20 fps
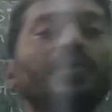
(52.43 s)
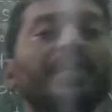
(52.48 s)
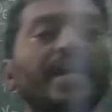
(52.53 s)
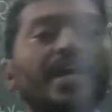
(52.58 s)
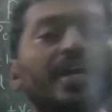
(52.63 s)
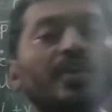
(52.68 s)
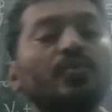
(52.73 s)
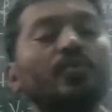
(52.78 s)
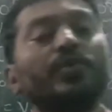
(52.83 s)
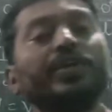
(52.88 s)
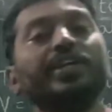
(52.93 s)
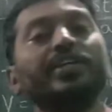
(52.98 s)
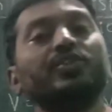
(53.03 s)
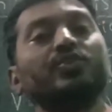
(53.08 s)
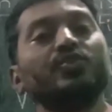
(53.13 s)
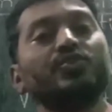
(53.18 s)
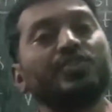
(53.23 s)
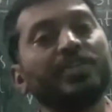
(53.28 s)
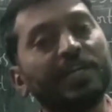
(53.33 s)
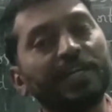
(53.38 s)
are going to
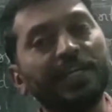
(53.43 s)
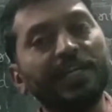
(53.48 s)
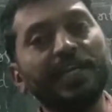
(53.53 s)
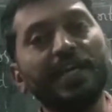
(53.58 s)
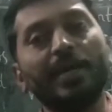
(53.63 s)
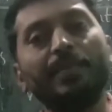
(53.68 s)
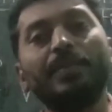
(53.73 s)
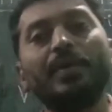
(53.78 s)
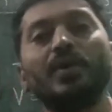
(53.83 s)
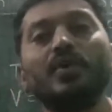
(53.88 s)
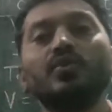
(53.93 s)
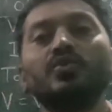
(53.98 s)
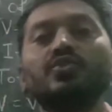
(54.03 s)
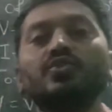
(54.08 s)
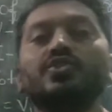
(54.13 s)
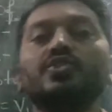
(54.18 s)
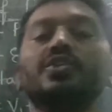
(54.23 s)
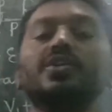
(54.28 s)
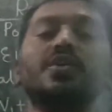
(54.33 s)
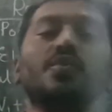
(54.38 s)
study about
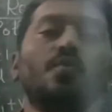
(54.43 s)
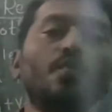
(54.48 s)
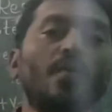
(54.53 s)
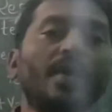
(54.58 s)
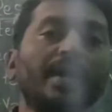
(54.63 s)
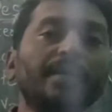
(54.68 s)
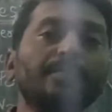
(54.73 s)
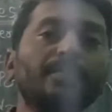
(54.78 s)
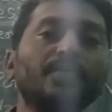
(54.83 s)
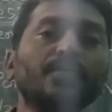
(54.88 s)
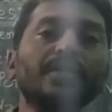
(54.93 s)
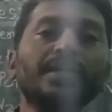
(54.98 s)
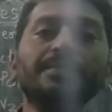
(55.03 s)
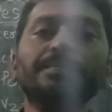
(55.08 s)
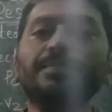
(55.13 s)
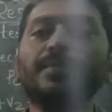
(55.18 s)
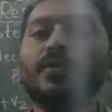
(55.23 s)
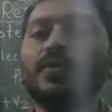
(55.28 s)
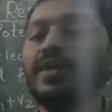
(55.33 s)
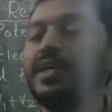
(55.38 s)
one more
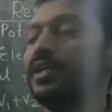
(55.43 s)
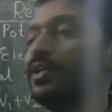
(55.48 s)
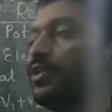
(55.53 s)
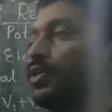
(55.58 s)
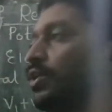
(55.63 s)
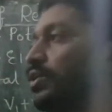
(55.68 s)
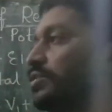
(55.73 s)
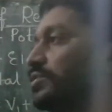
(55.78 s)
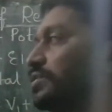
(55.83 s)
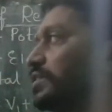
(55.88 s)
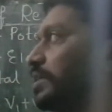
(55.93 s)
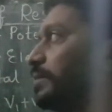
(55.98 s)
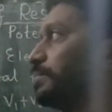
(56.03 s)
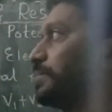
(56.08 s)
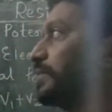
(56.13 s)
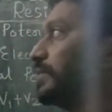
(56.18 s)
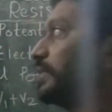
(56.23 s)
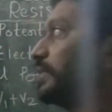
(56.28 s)
important concept,